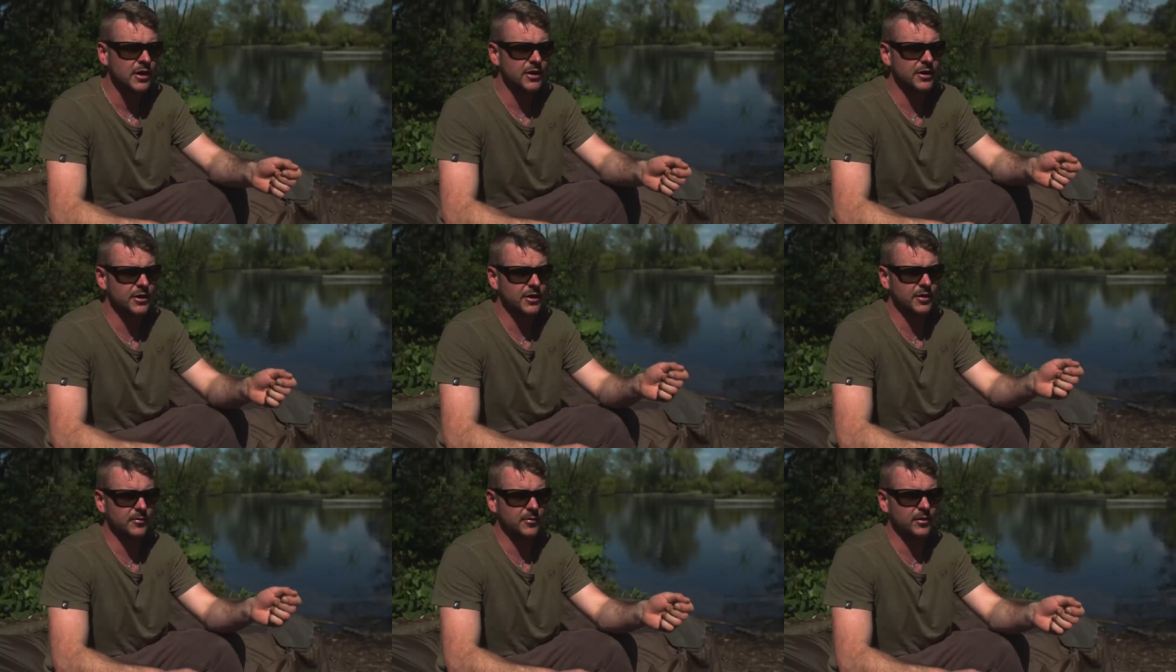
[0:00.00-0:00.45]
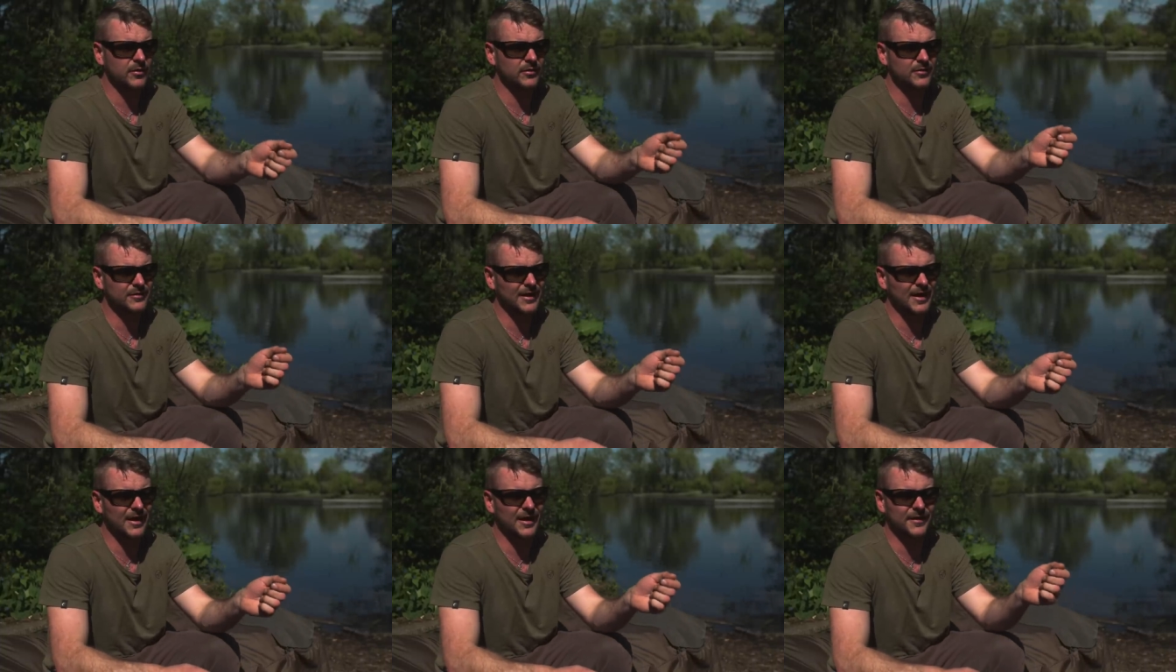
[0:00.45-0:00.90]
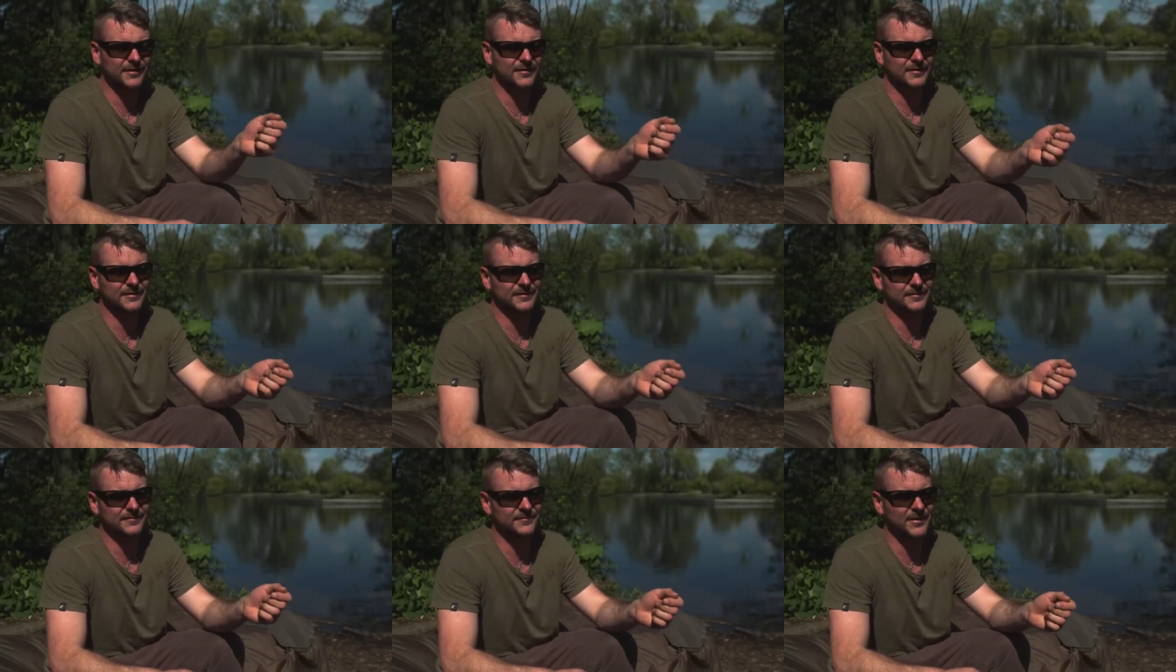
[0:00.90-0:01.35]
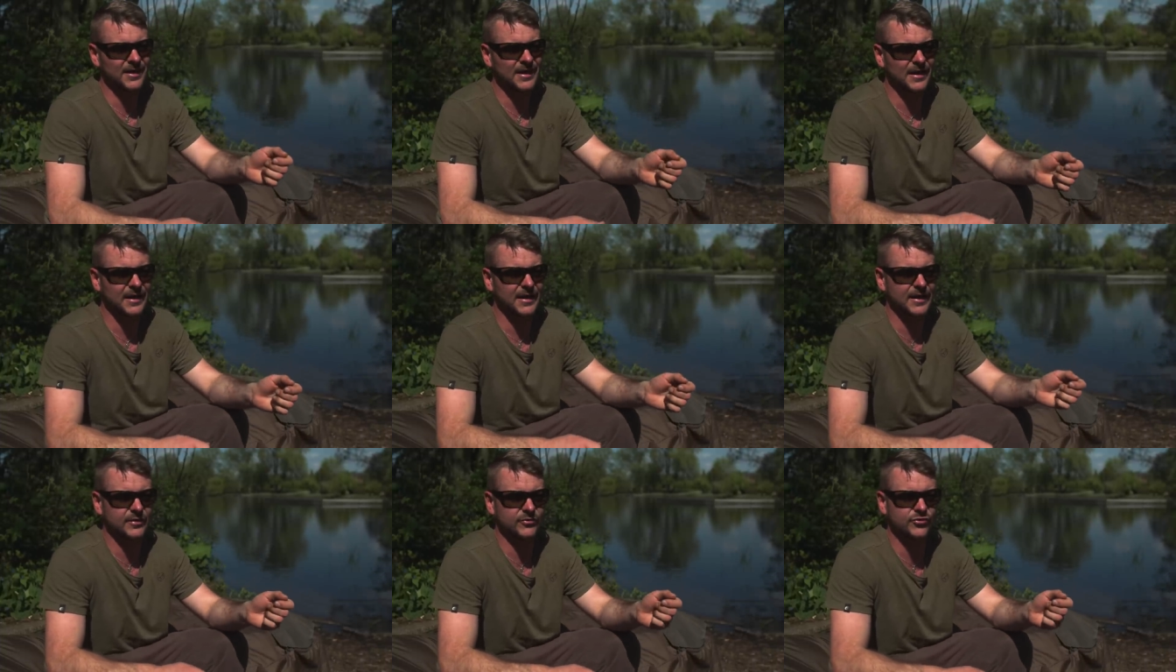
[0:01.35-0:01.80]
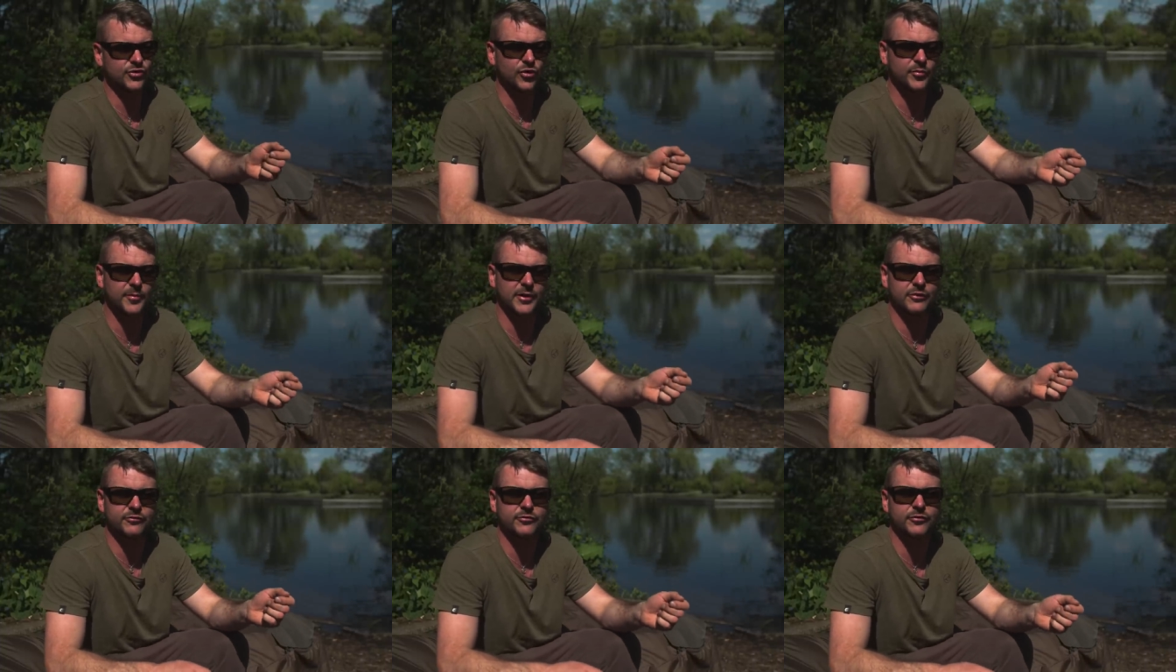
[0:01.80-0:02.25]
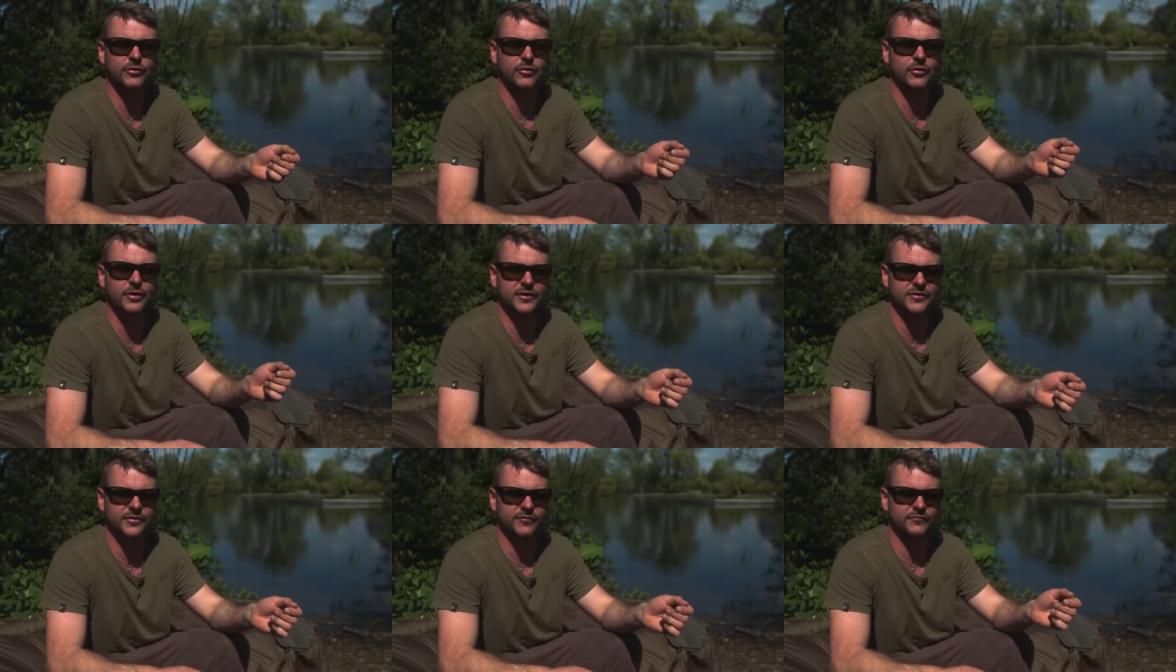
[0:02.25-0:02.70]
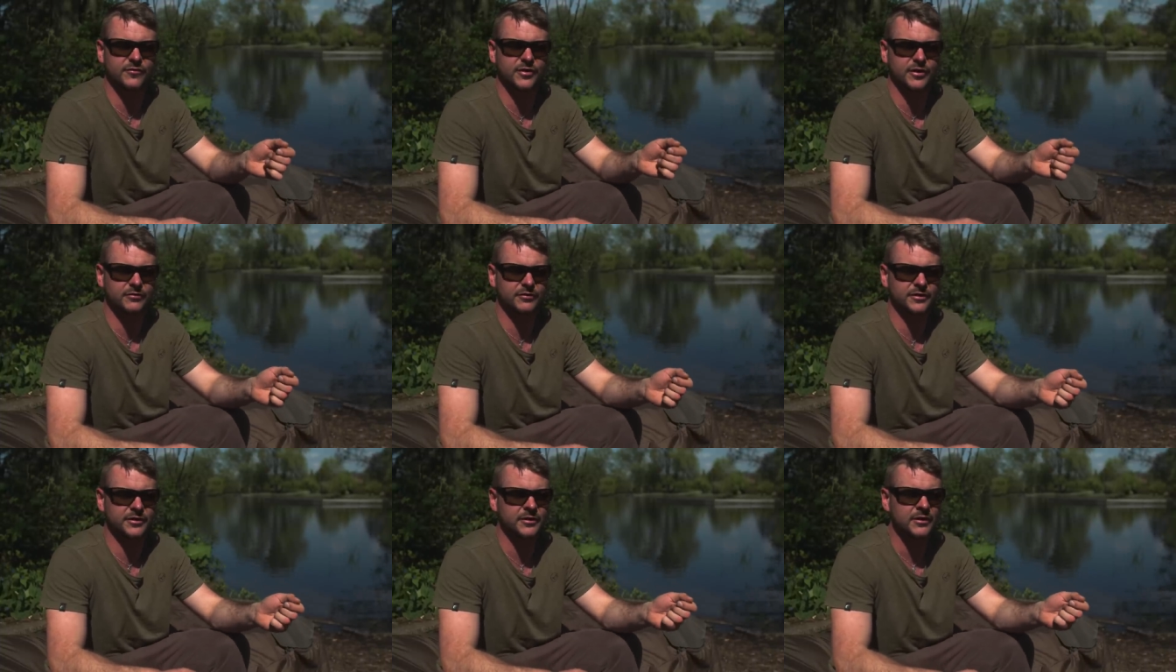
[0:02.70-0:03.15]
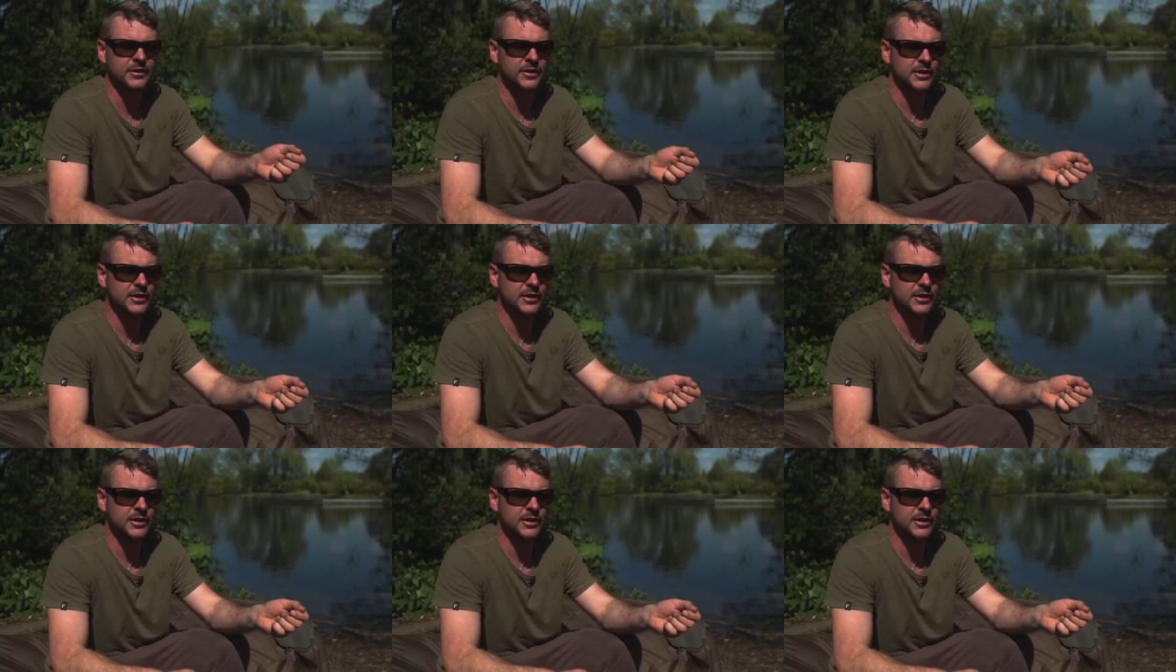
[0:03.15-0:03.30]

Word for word: Um, it, it, taught me a cruel lesson, really.